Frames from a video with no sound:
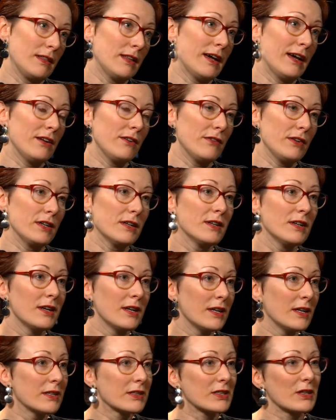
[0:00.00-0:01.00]
Latvia.
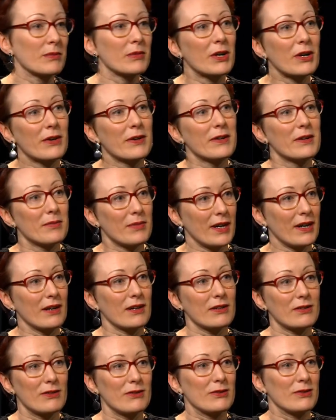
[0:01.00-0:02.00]
So I'm going
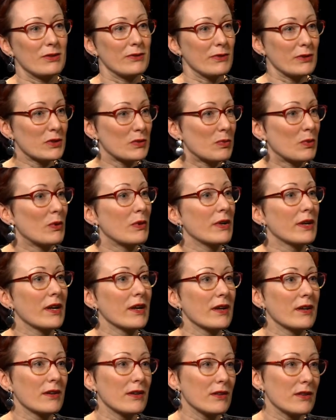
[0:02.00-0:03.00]
back to sort of
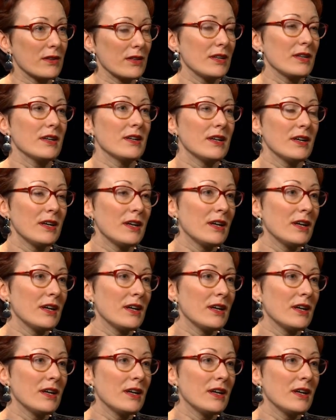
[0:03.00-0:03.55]
exploring the